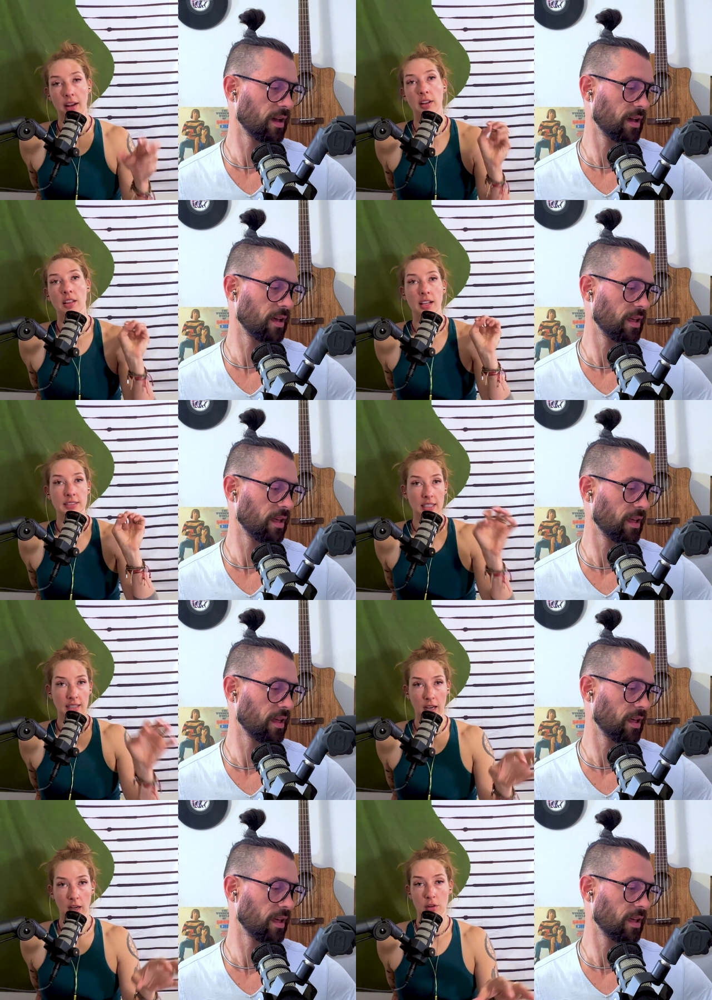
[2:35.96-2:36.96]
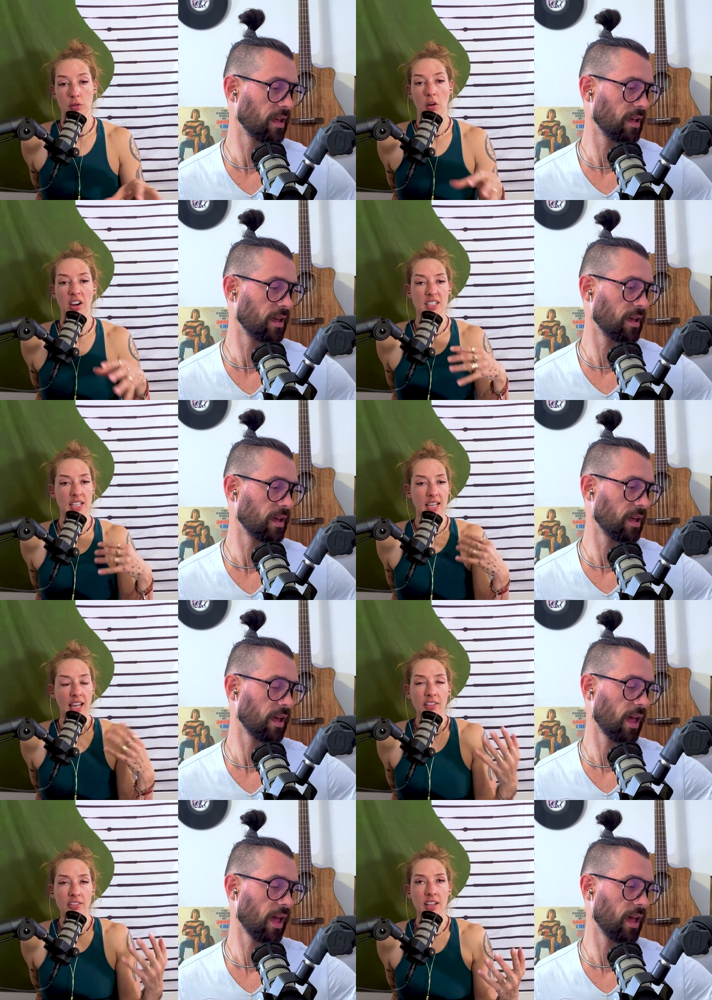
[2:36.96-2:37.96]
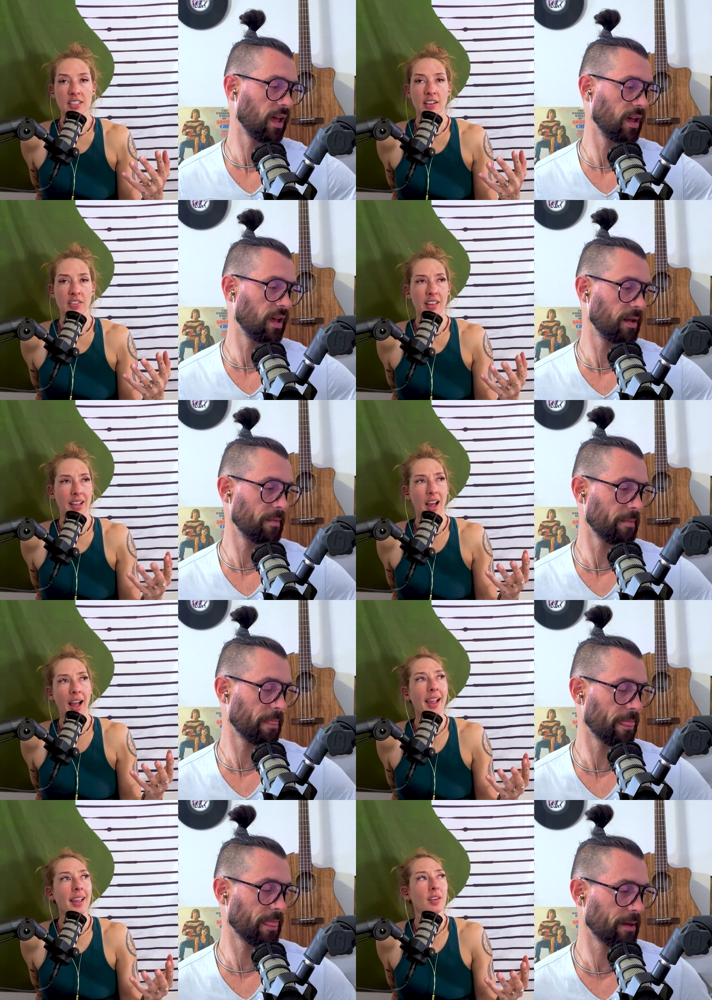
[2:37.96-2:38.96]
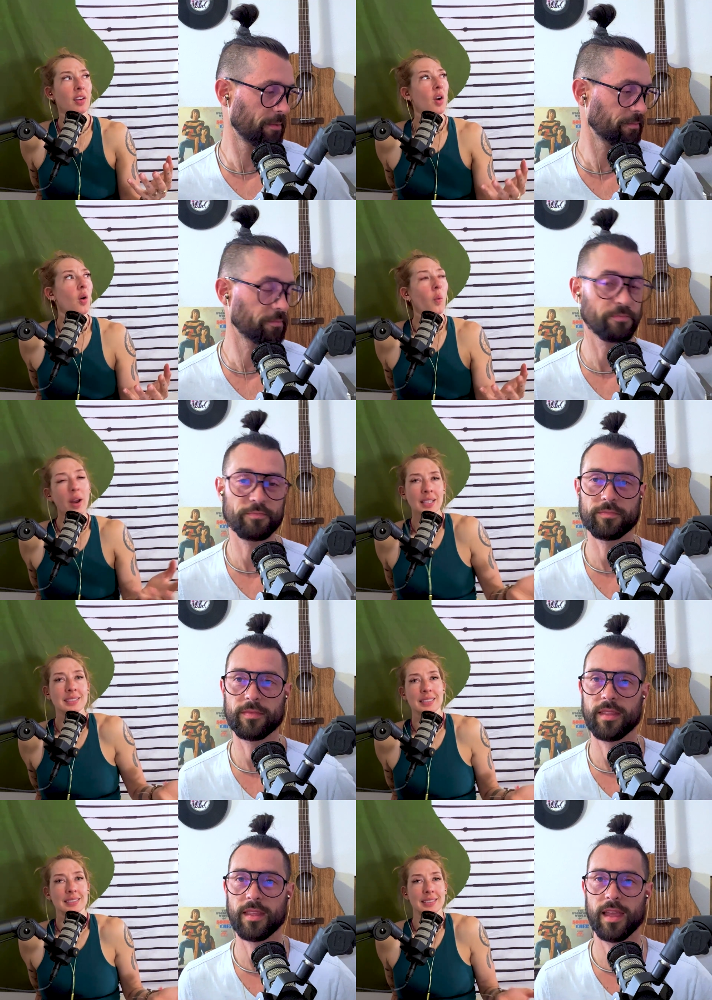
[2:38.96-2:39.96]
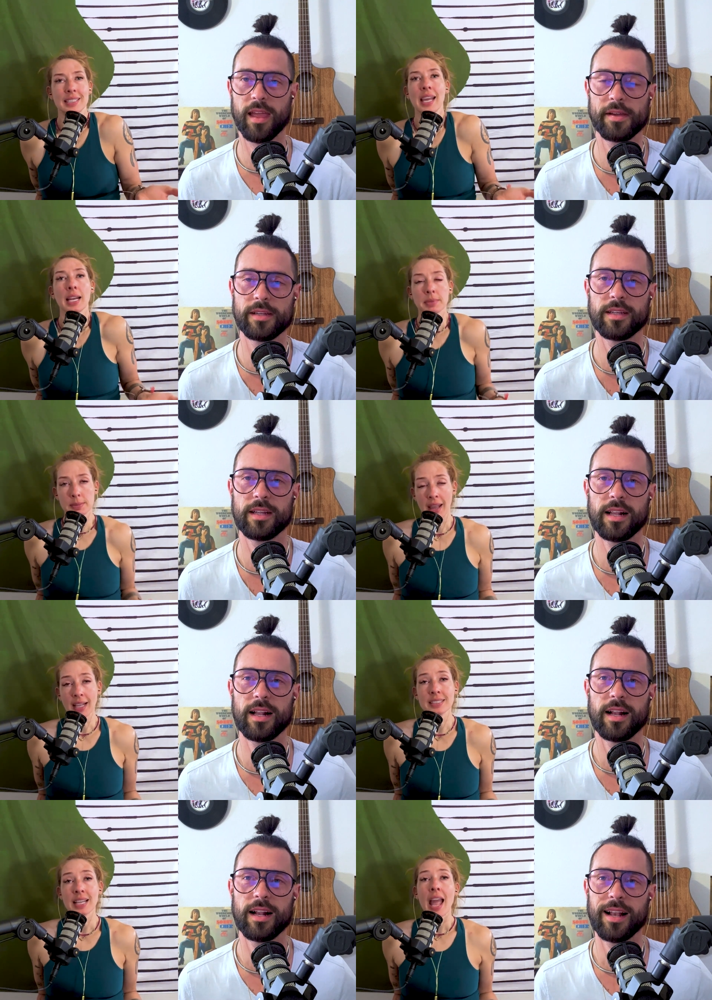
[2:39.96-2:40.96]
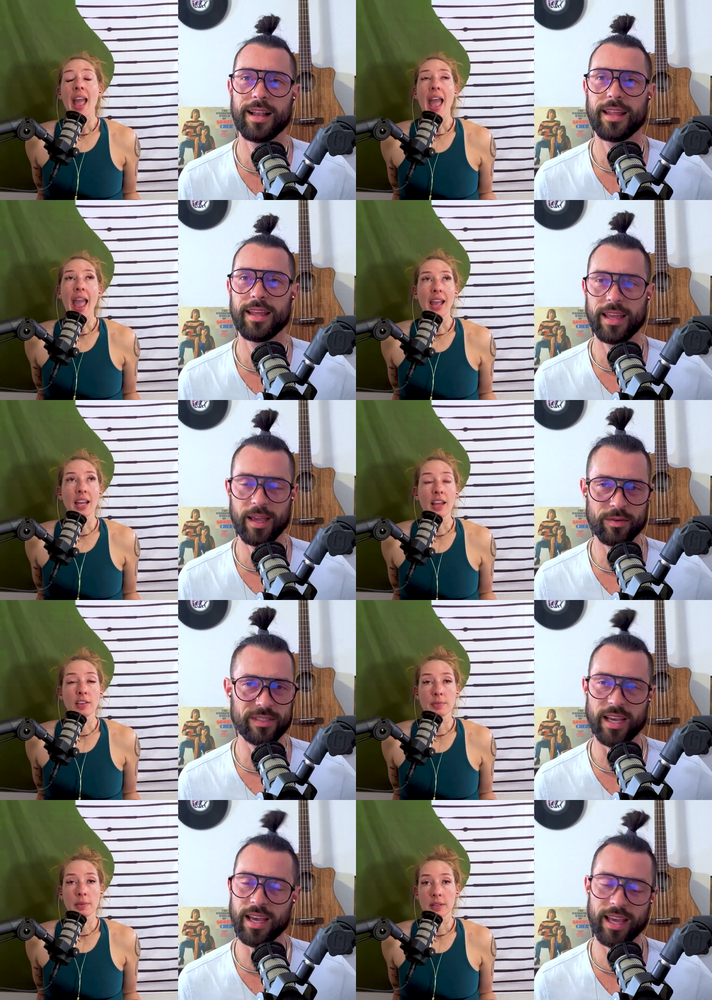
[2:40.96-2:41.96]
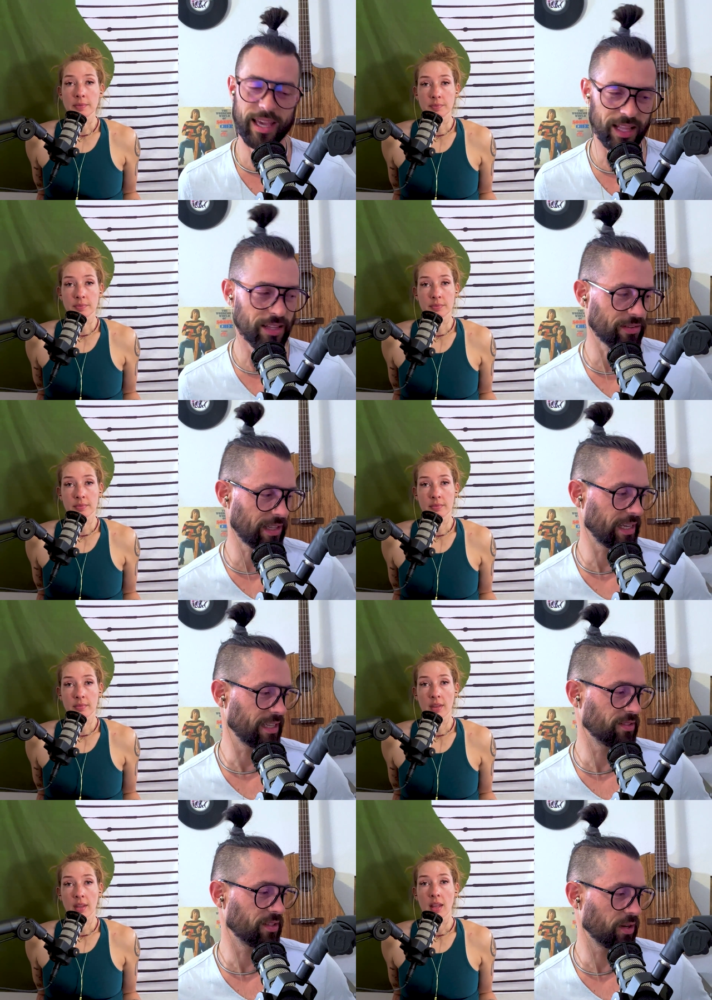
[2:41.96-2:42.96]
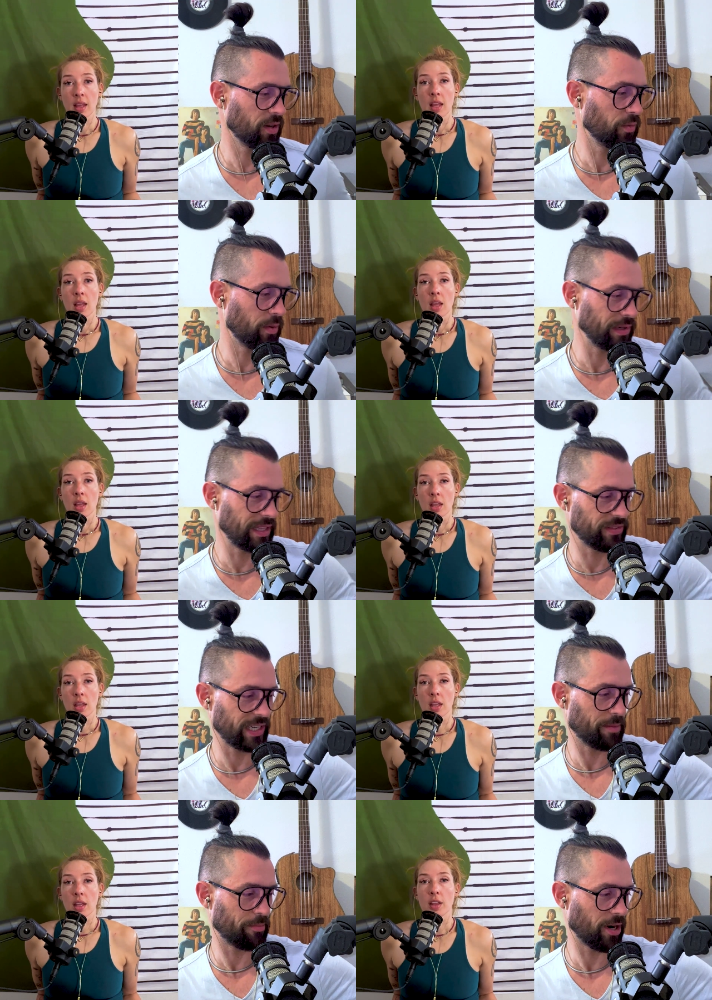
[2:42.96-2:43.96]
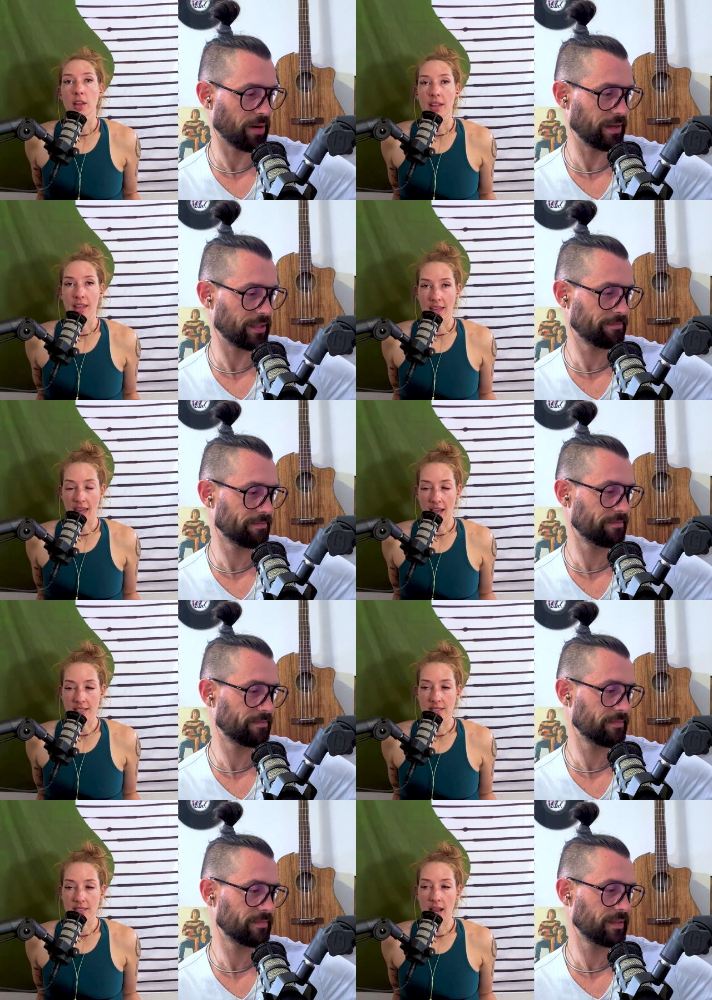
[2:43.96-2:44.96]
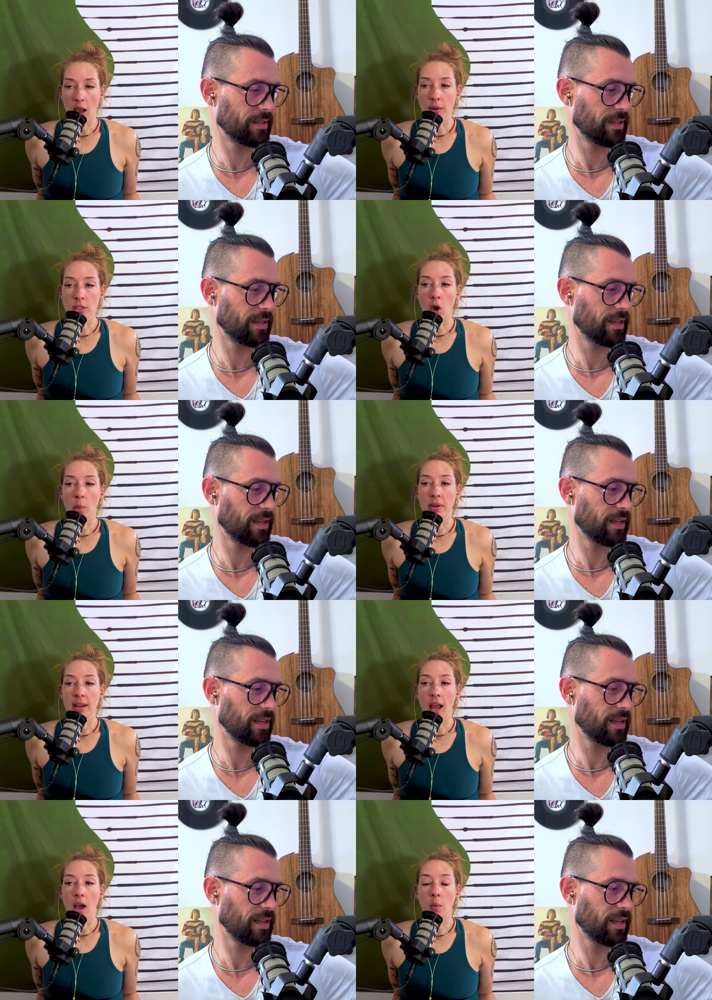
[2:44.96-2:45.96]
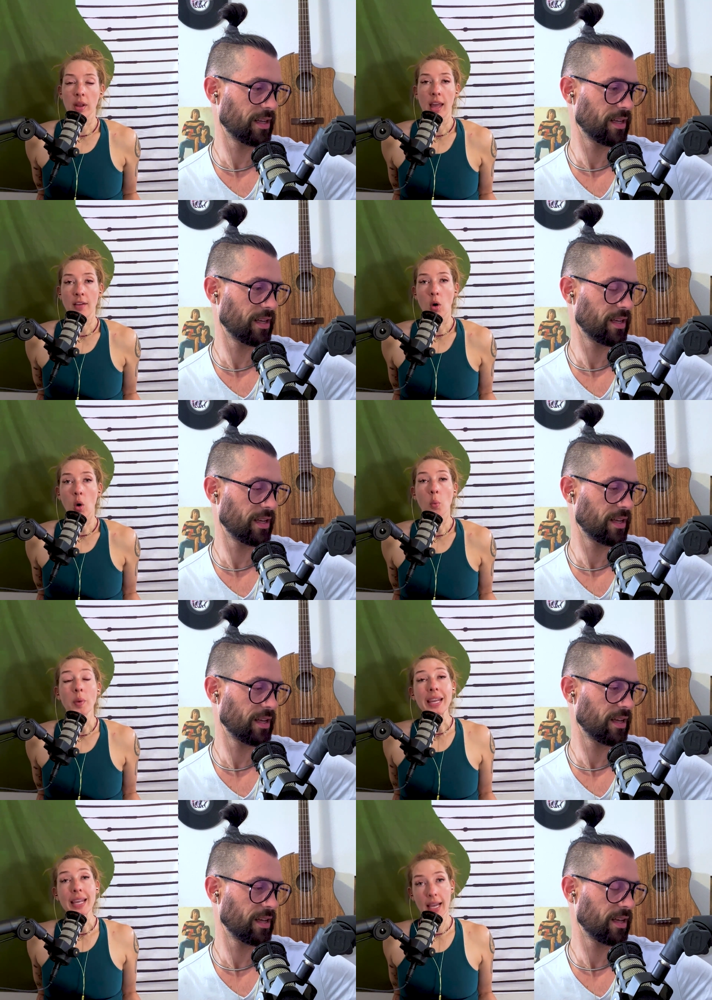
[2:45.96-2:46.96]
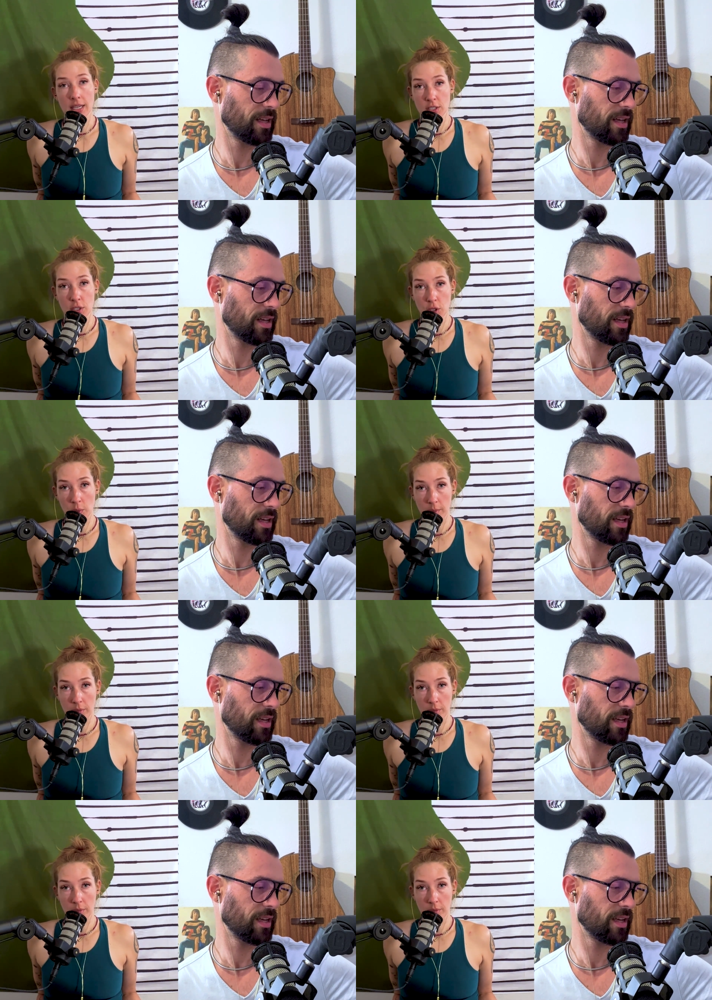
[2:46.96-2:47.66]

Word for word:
Speaker 1: out a closet, clean out a drawer, and just like get rid of stuff. You're like, I what is this? It's taking up space. And it was a
Speaker 2: hell of a lot easier when we lived in an apartment.
Speaker 1: Yes. Now we don't, but now we have a whole weekend to do it,